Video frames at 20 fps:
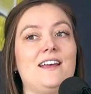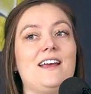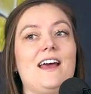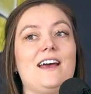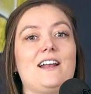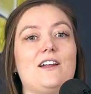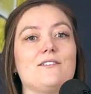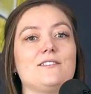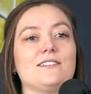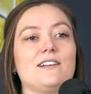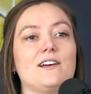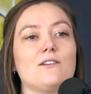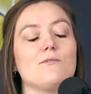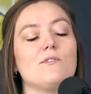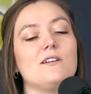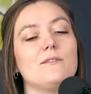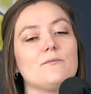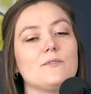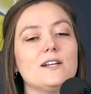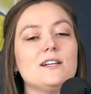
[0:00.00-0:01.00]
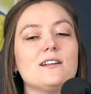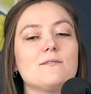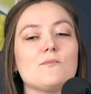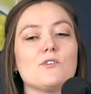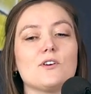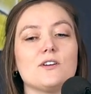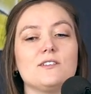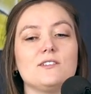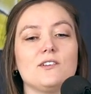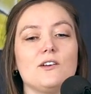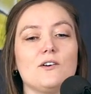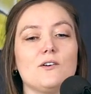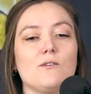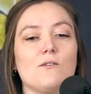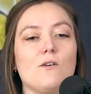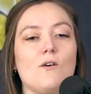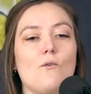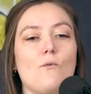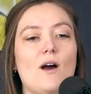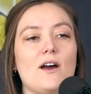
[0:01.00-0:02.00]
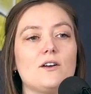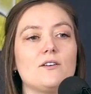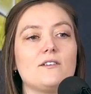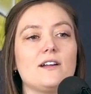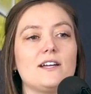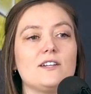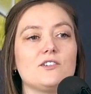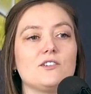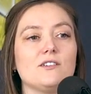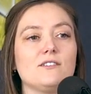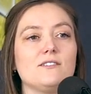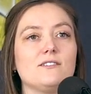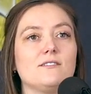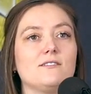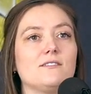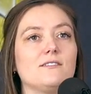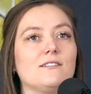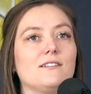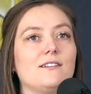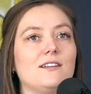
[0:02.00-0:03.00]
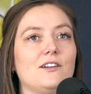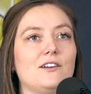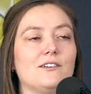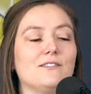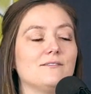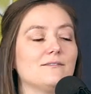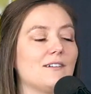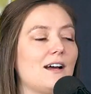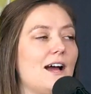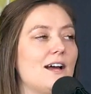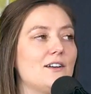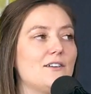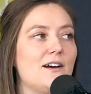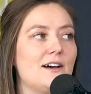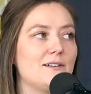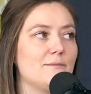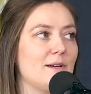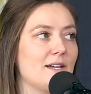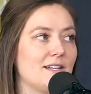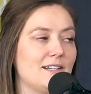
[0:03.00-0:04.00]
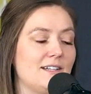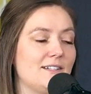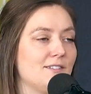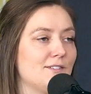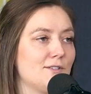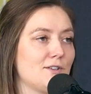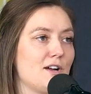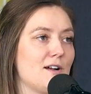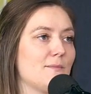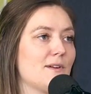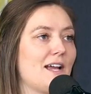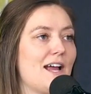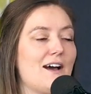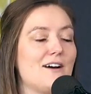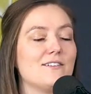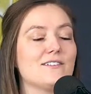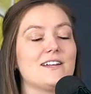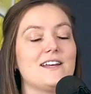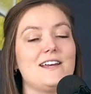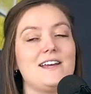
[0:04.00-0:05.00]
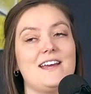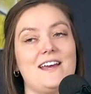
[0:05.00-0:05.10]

And I was like, well, I'm reading more, so why don't I just, I know how to make an Instagram account.